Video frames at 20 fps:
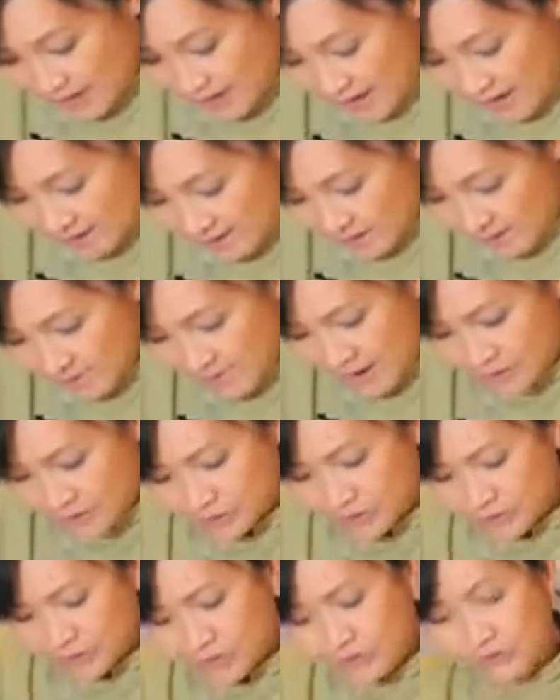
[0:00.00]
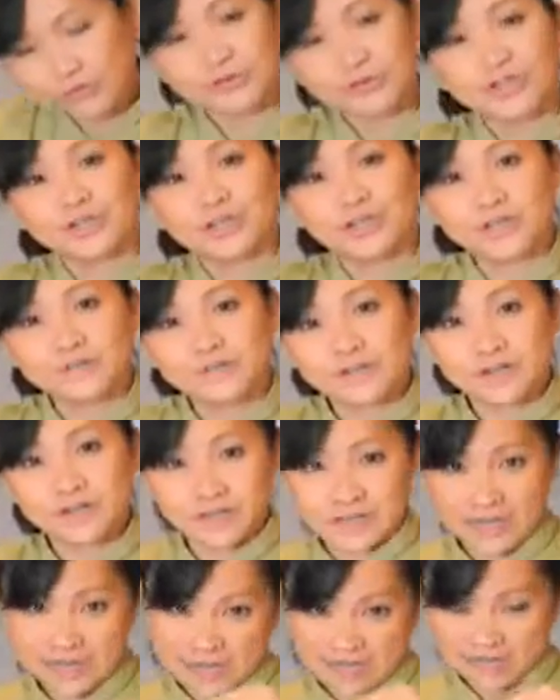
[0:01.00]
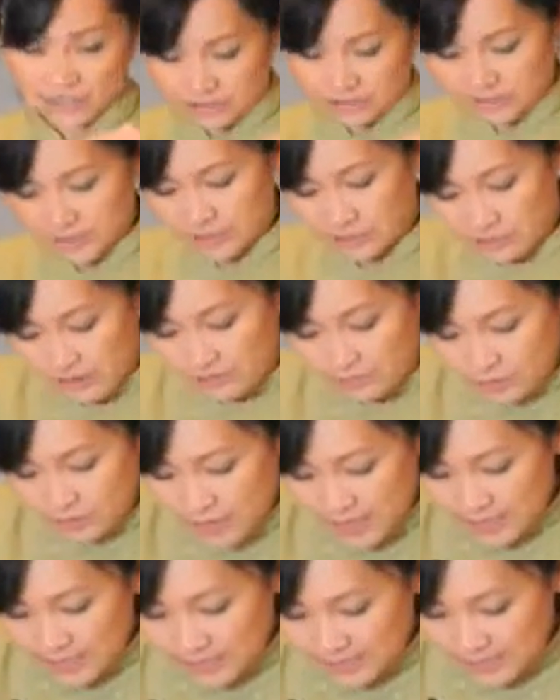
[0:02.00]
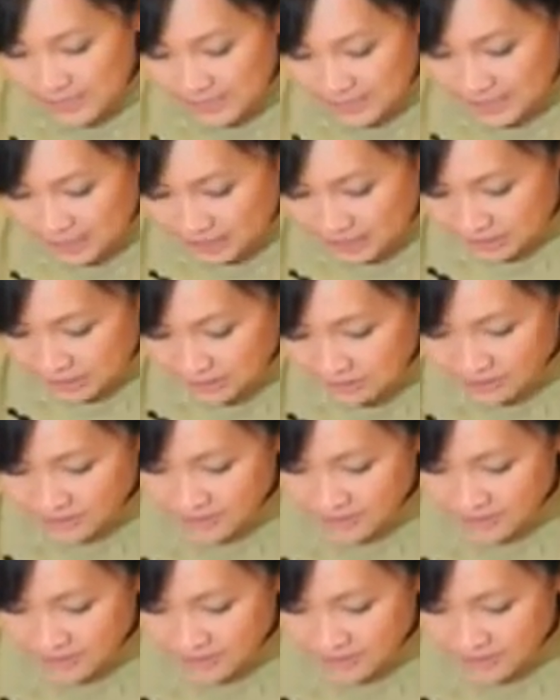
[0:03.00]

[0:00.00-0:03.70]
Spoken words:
And about 2/3 of an inch, that's what I'm trying to get here.